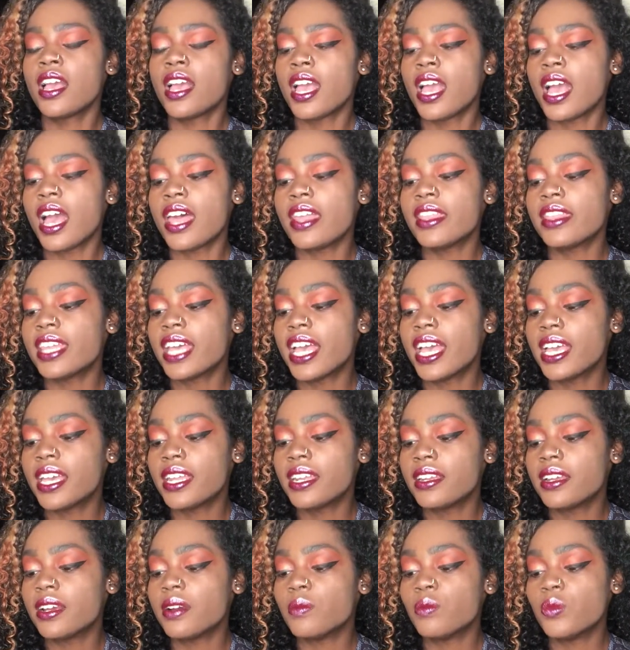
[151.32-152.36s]
And
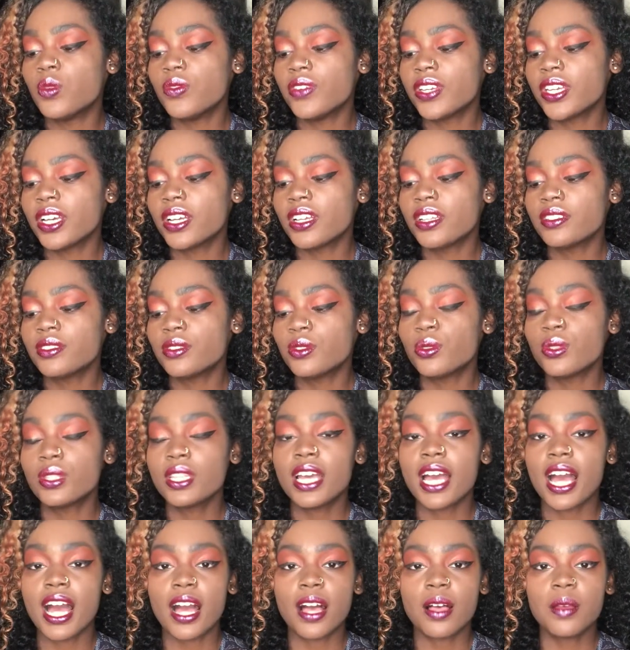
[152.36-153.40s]
then moving on to
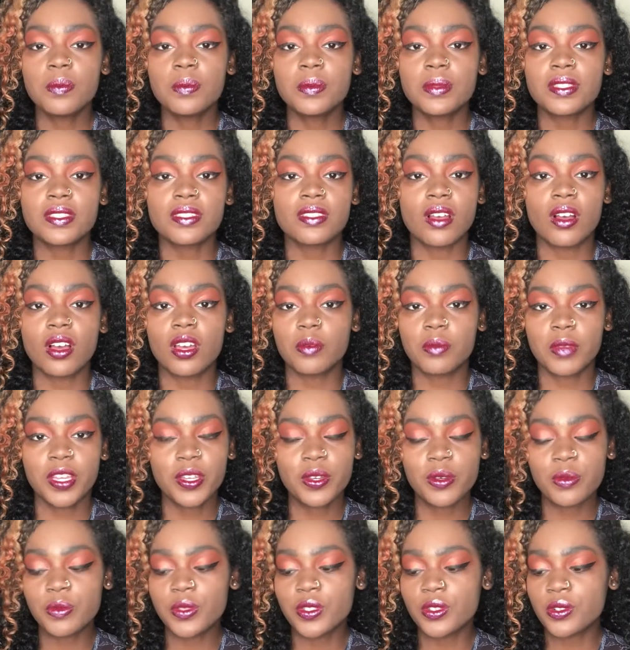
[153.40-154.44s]
the apps on my
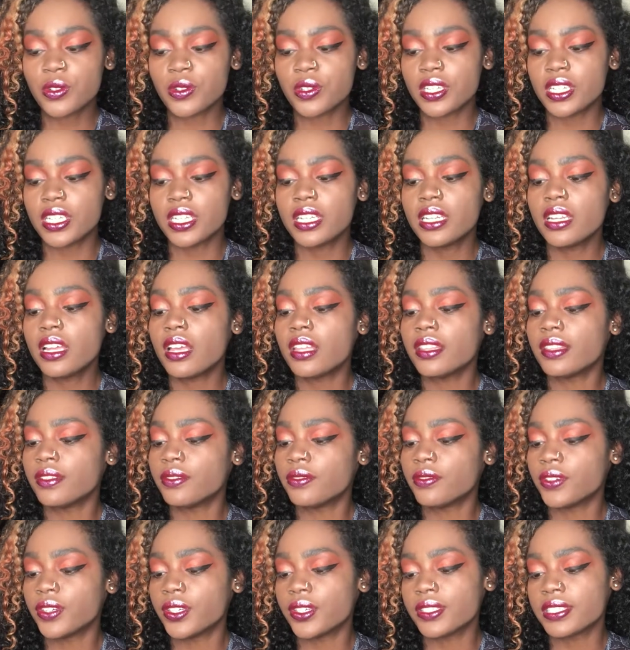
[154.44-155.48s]
home screen, the
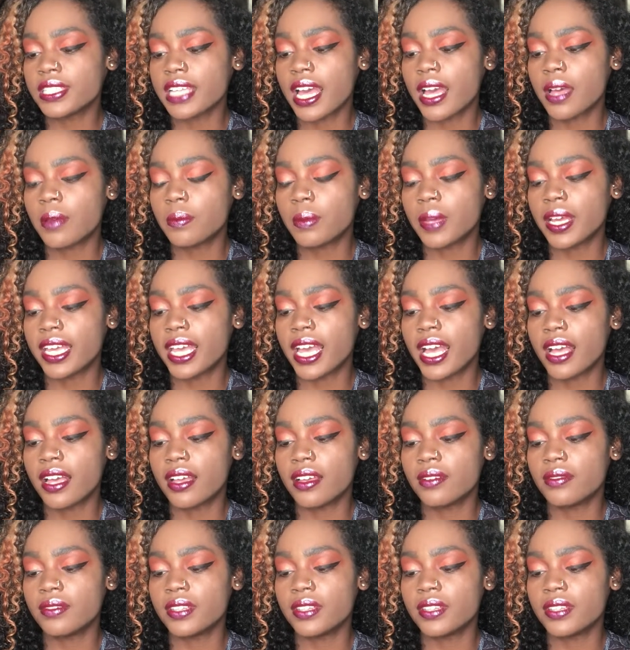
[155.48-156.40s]
first app I have